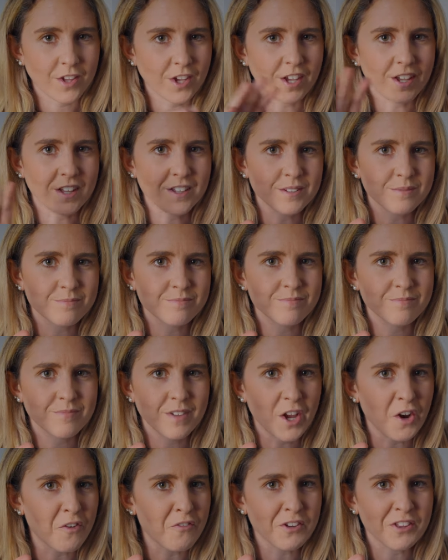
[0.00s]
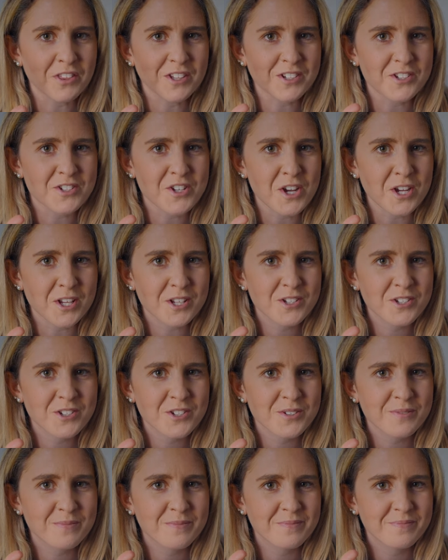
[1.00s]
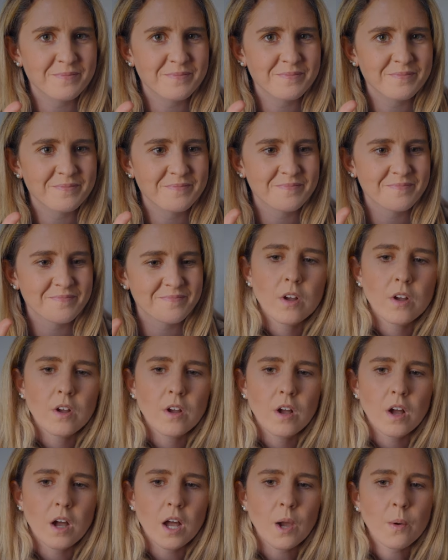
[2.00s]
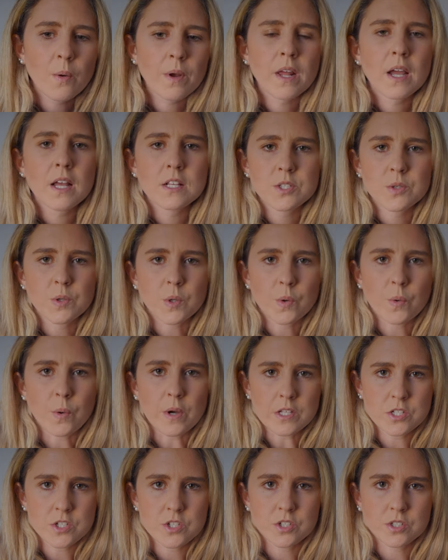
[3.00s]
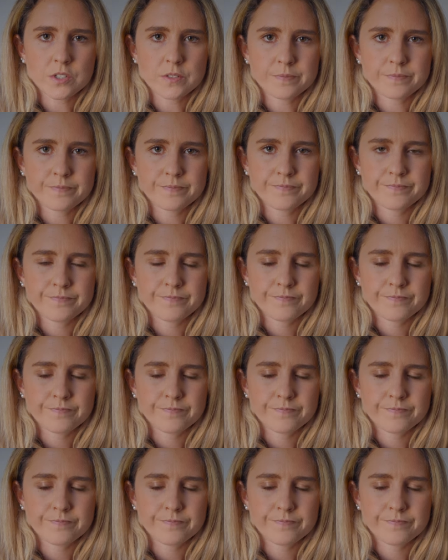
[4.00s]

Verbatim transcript: and everything changed. I want to ask you a question,